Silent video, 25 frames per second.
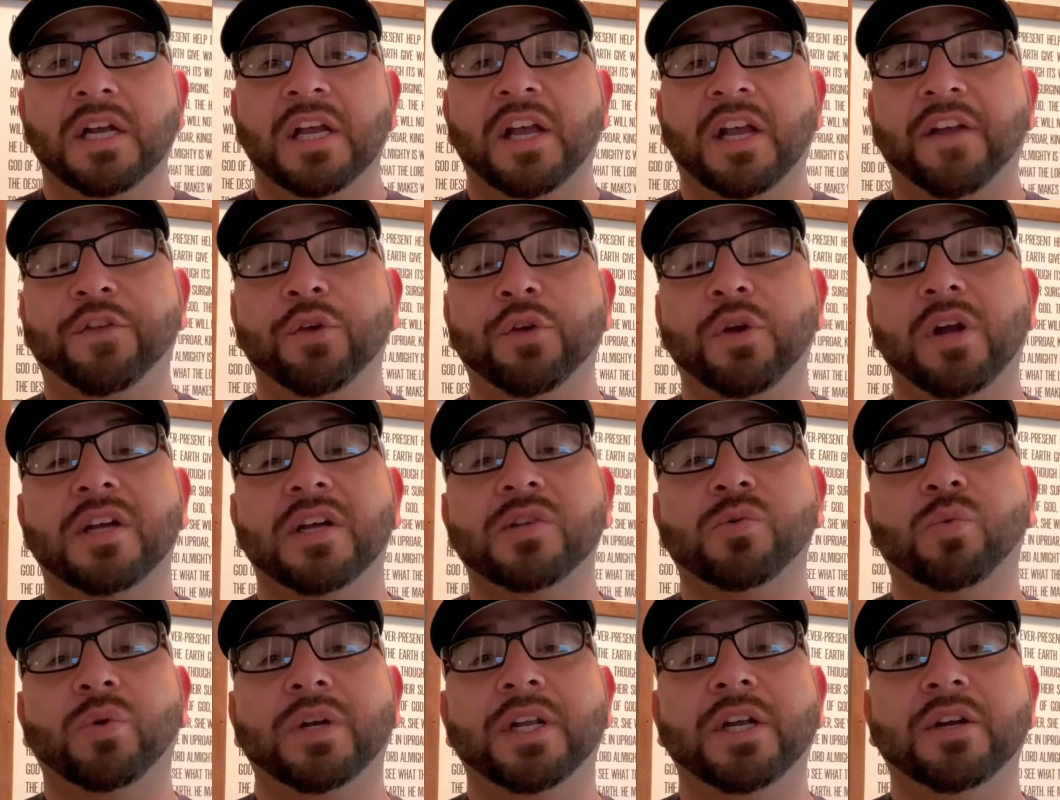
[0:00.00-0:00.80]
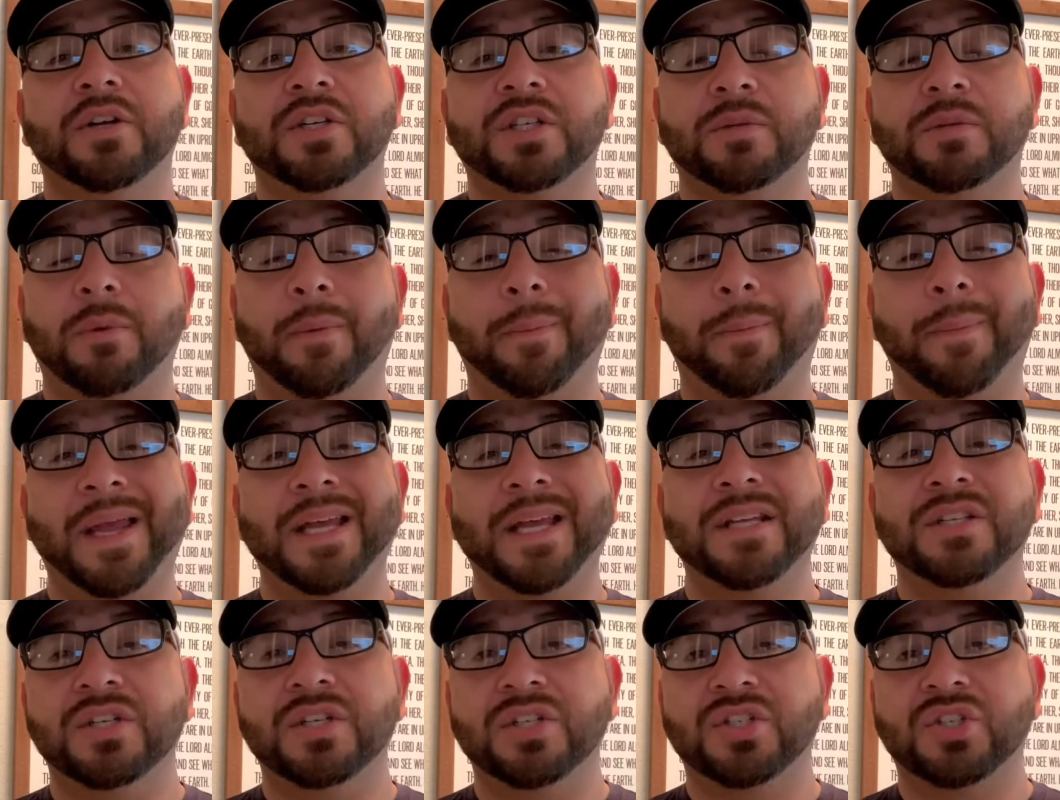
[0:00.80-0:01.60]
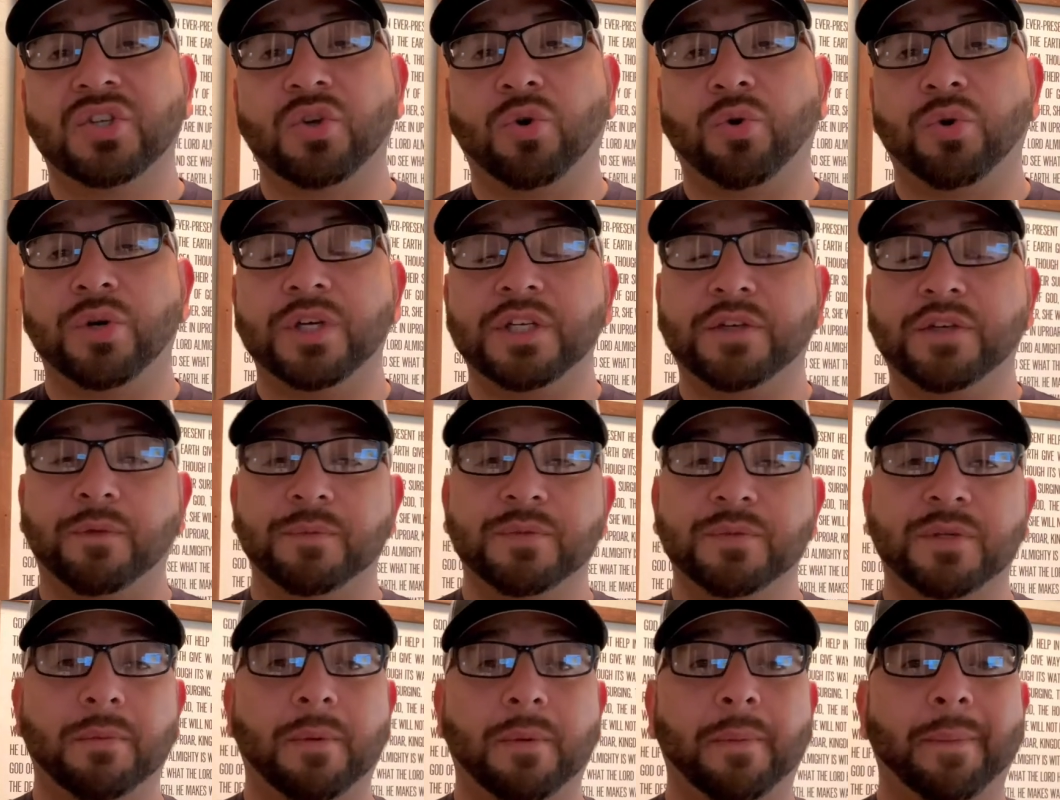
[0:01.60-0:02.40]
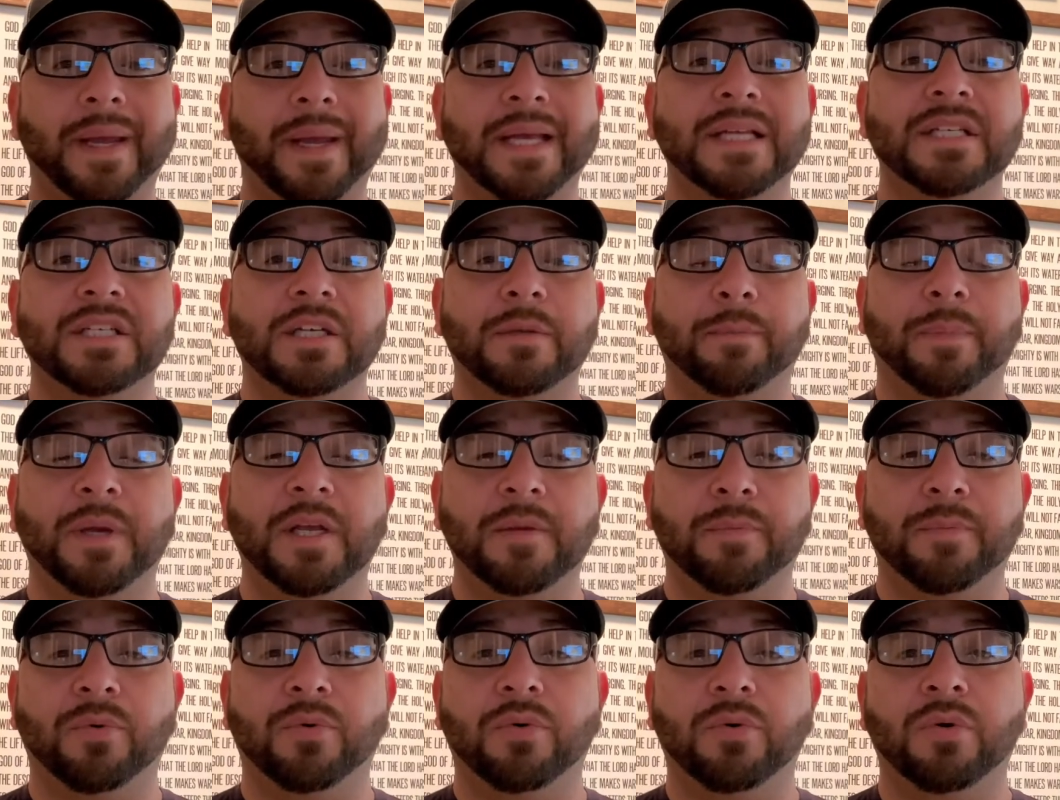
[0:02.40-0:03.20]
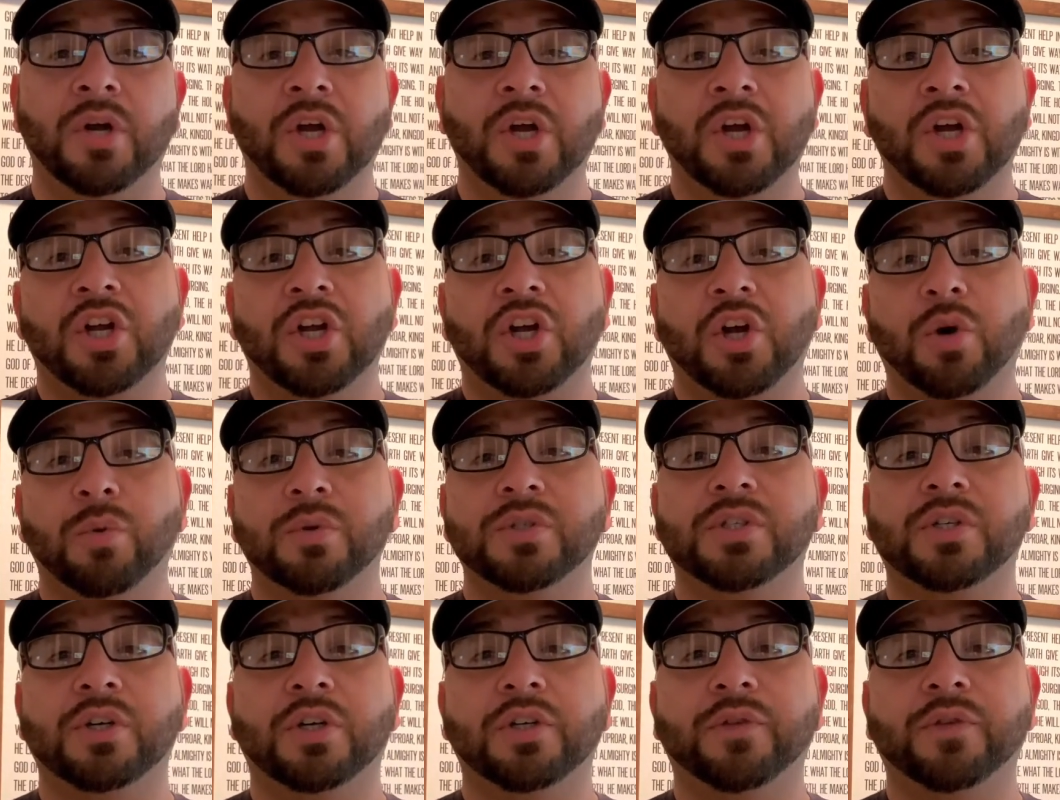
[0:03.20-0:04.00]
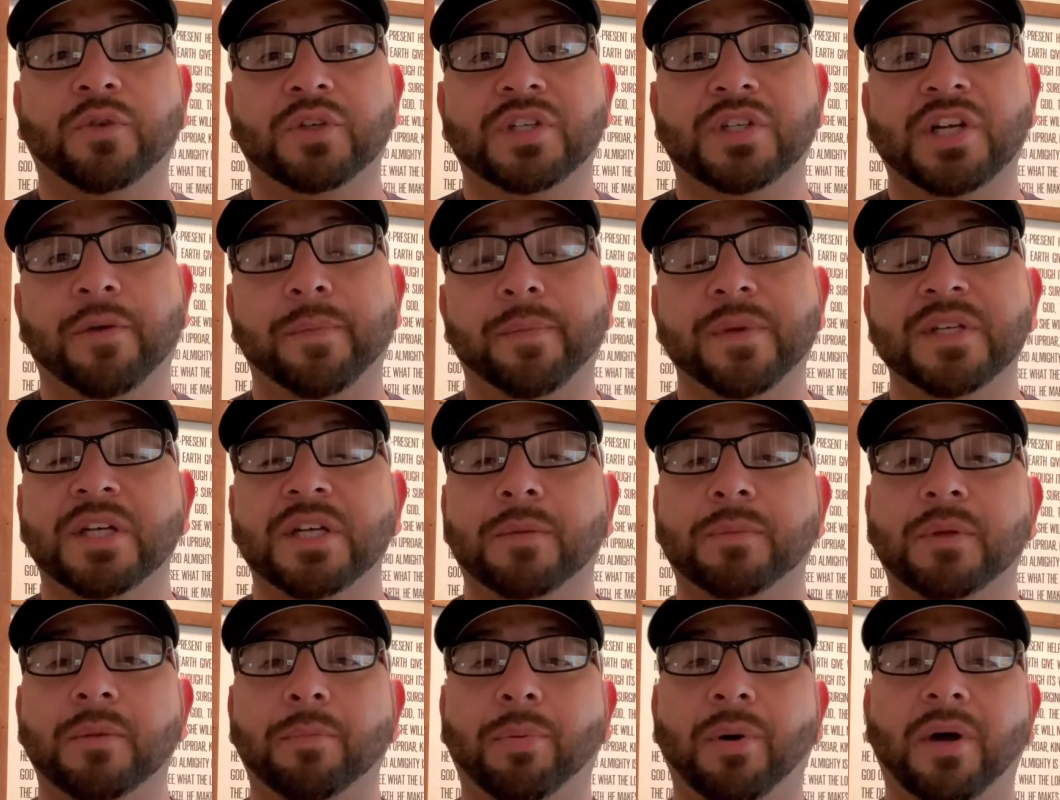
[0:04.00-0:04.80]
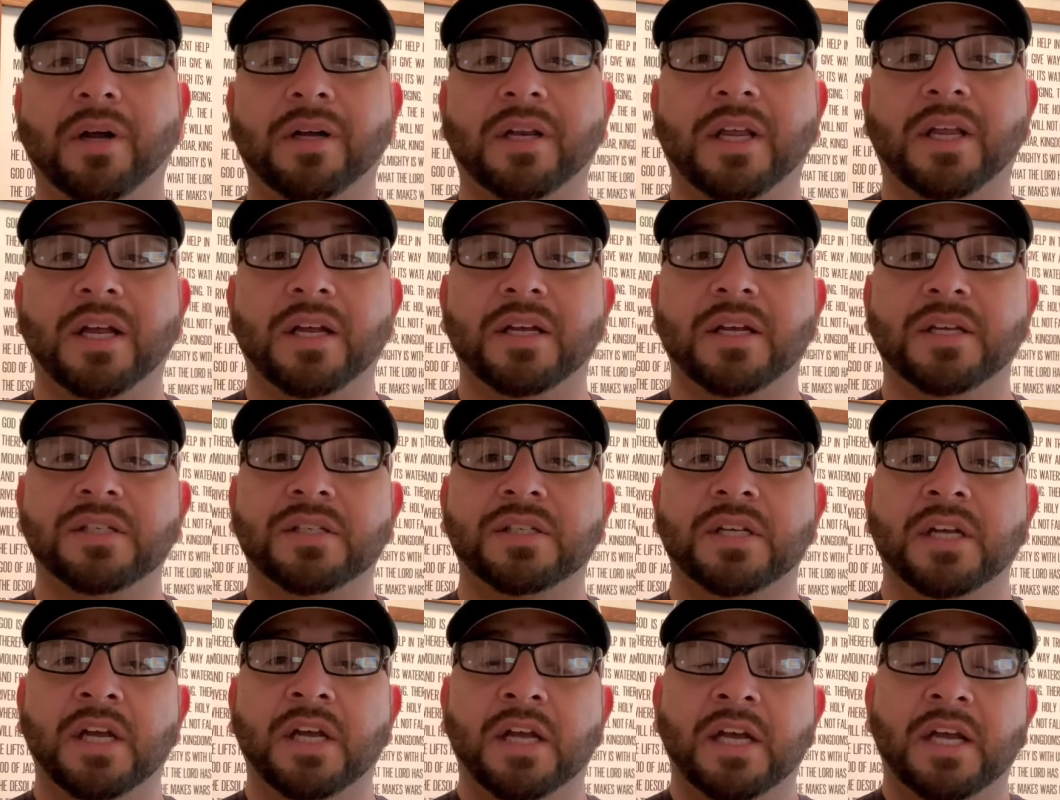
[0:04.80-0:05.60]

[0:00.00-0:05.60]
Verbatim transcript: If you guys wanna hear some amazing stories from some amazing people, go and search for Tell Me Something Podcast.